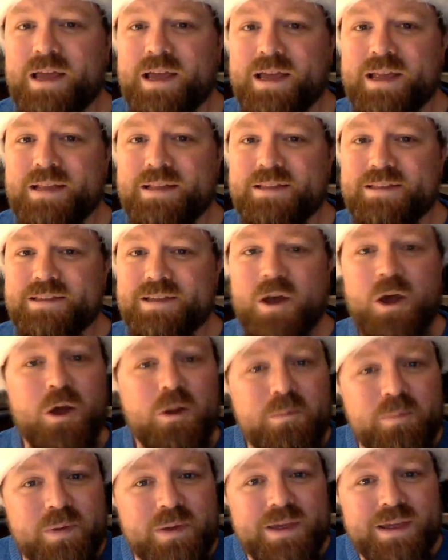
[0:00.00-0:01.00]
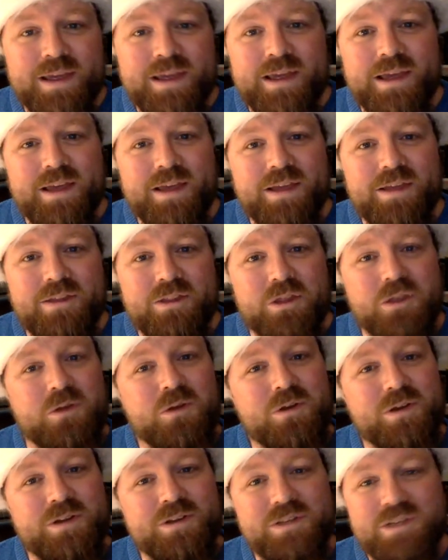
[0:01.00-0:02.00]
And I hope that you
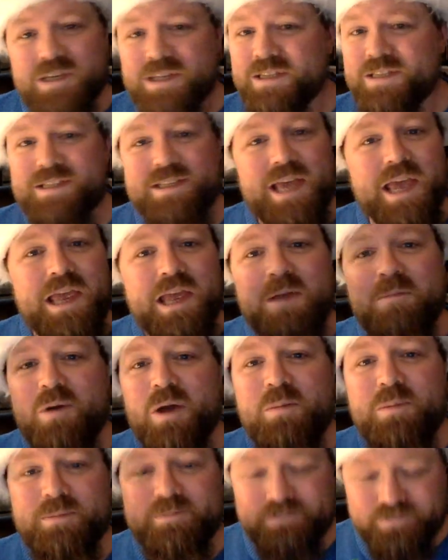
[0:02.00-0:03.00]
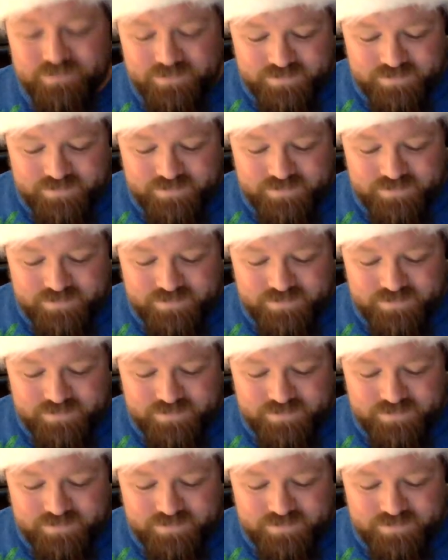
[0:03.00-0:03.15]
can just take a moment